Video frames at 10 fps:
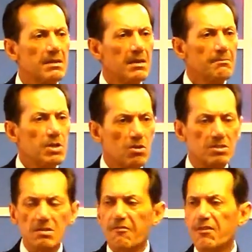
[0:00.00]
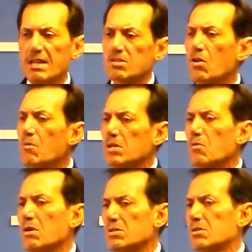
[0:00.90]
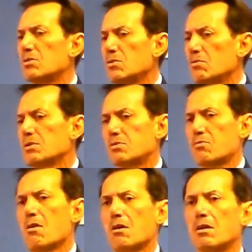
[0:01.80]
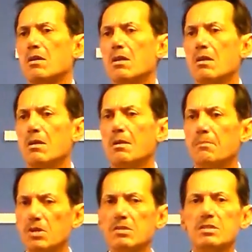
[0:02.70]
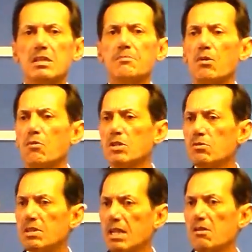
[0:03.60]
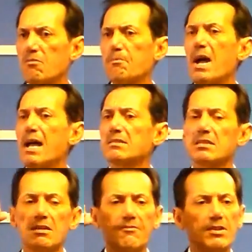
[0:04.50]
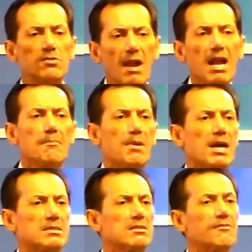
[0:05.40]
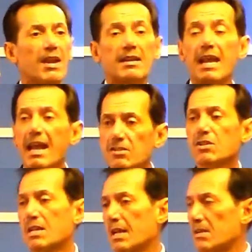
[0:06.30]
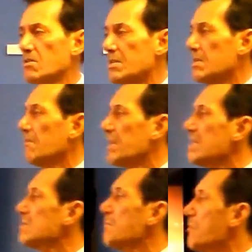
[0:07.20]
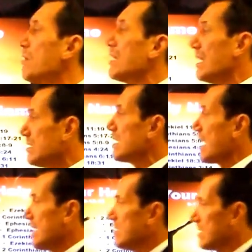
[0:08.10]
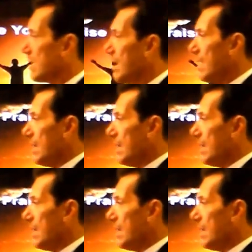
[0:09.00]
Amen. Because the flesh always wants to do what's wrong. But you see, but when you think positive and you act positive and educate yourself, that's important. Education.